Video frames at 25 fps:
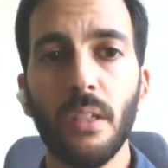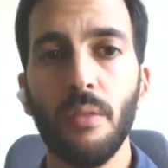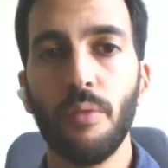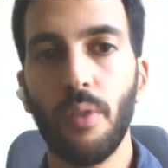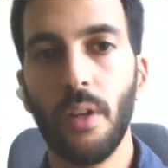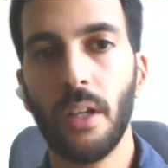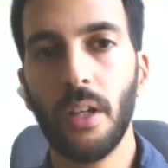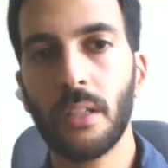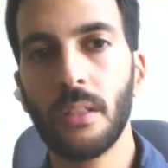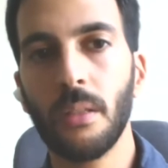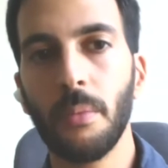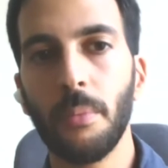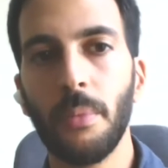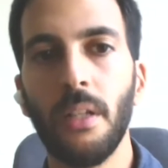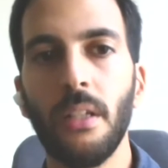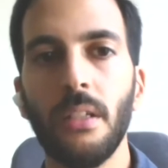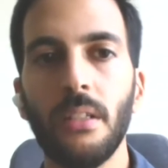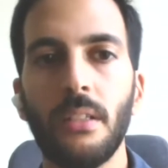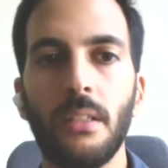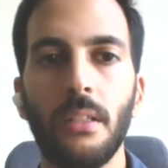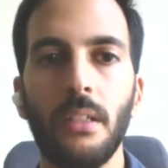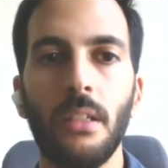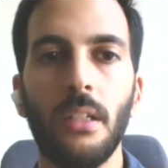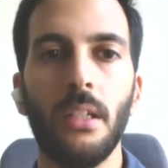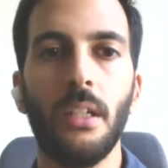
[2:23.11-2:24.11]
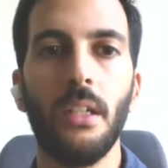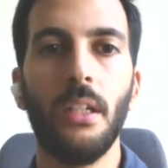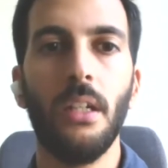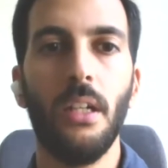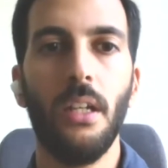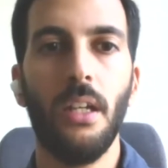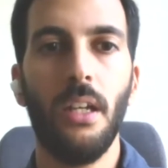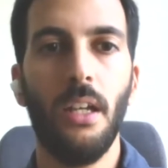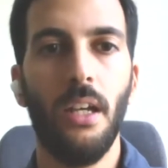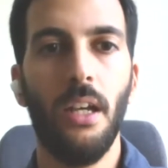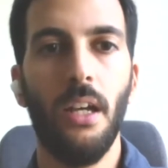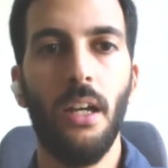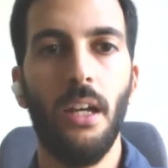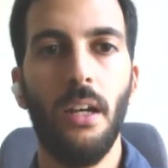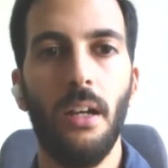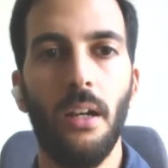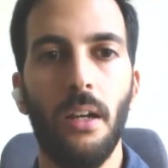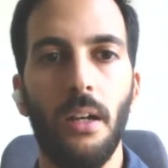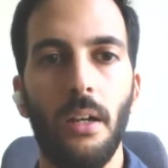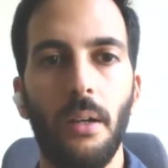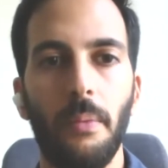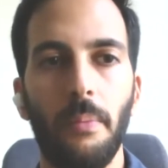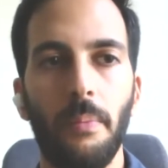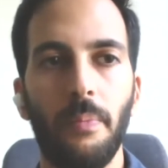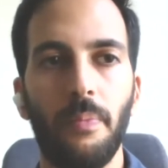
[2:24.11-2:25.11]
flexibility,
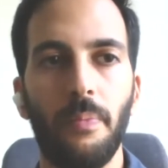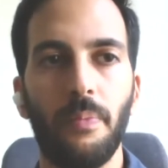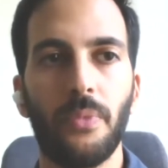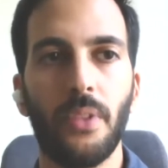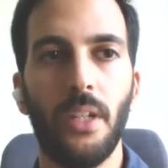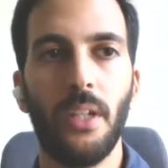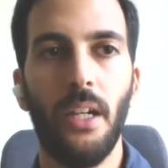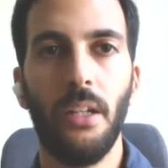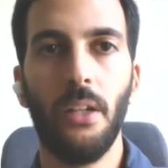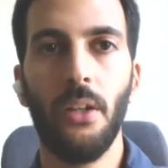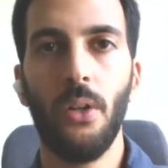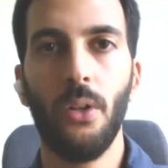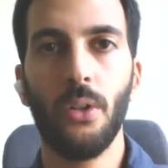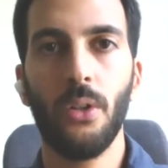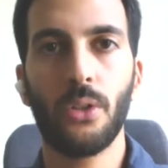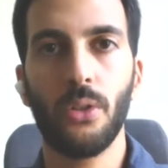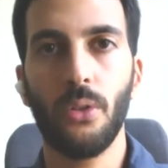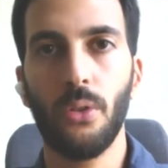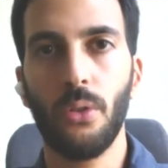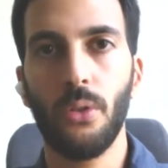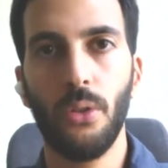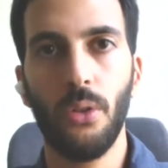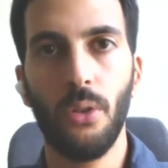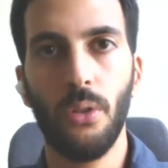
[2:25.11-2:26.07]
and it also